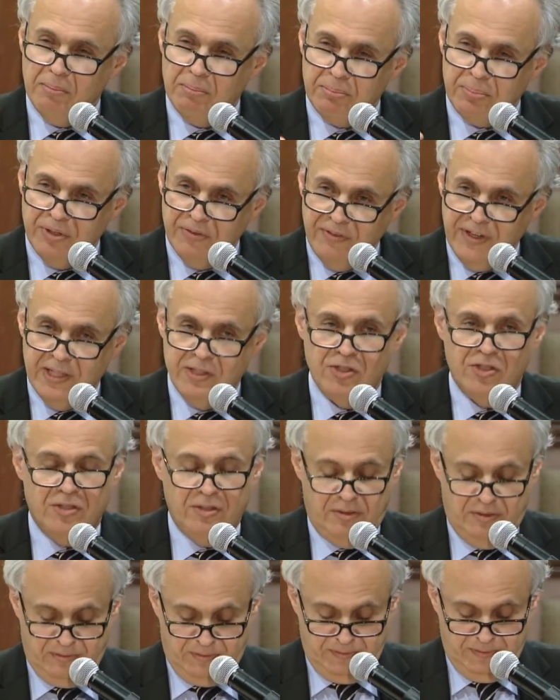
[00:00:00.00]

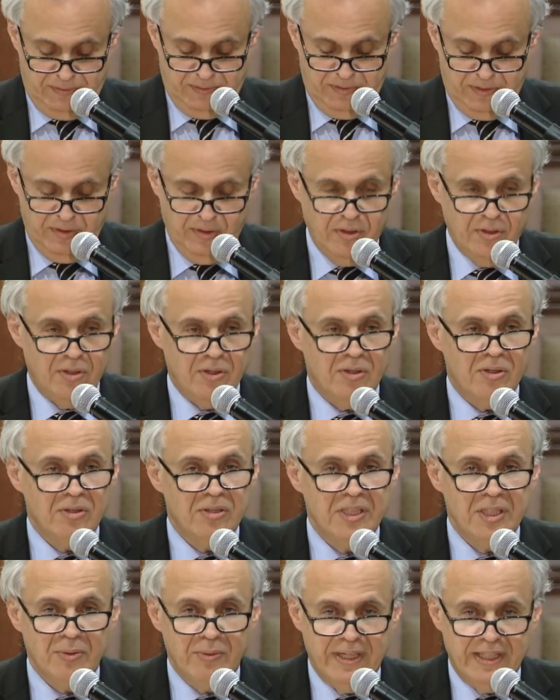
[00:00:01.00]
Prevention,
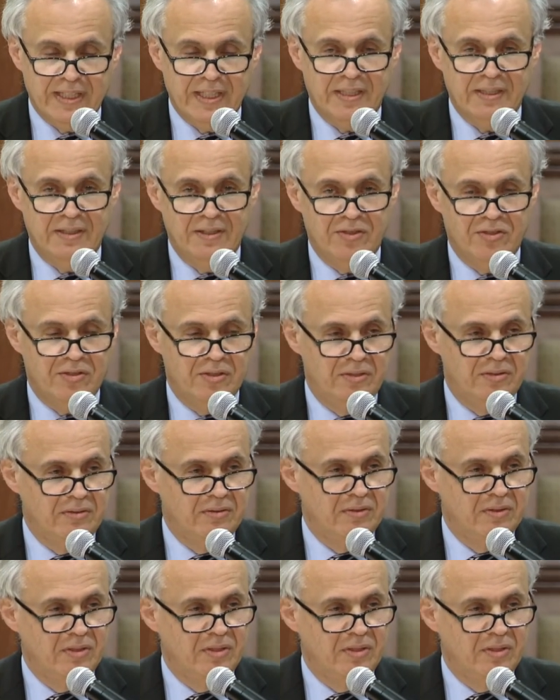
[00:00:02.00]
early recognition,